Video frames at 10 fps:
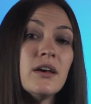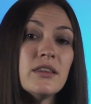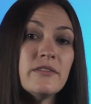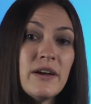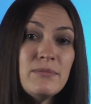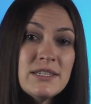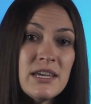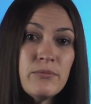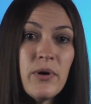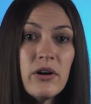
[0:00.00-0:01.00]
The family
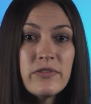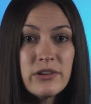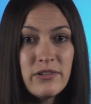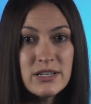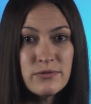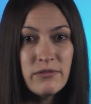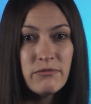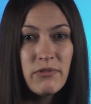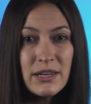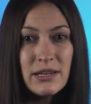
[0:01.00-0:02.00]
team at Parfitt Cresswell
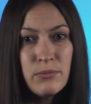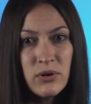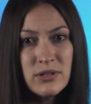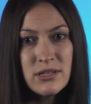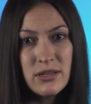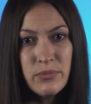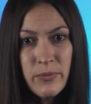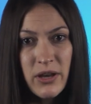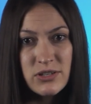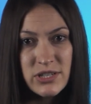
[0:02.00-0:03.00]
regularly monitor the
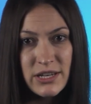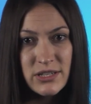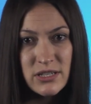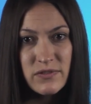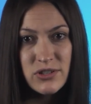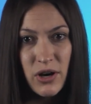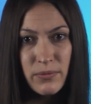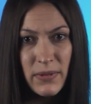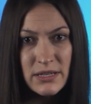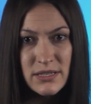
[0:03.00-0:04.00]
proposed changes for
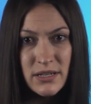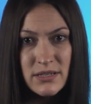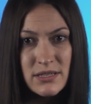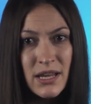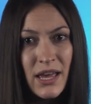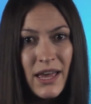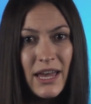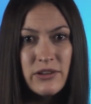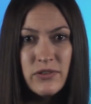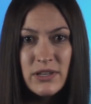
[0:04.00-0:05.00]
child maintenance,
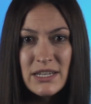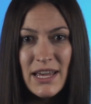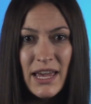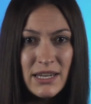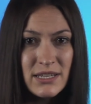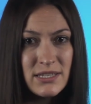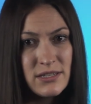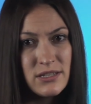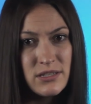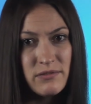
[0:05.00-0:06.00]
and if you need any
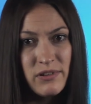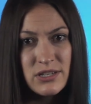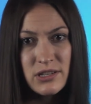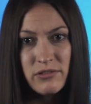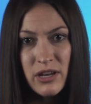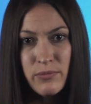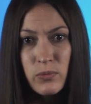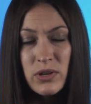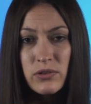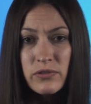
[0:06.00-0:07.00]
assistance to reach an agreement
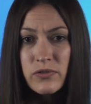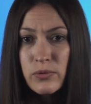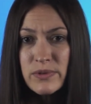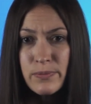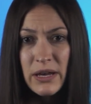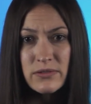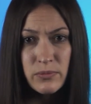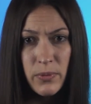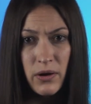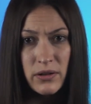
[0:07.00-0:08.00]
with your former spouse
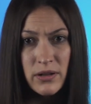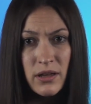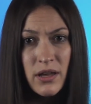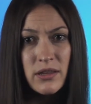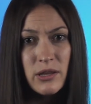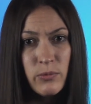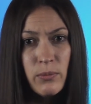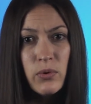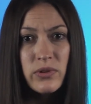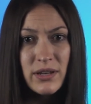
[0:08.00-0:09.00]
or partner, then we're
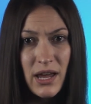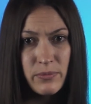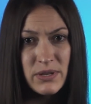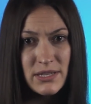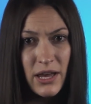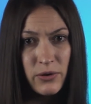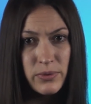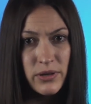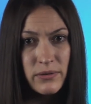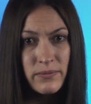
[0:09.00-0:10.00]
more than happy to
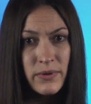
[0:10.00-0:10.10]
help you.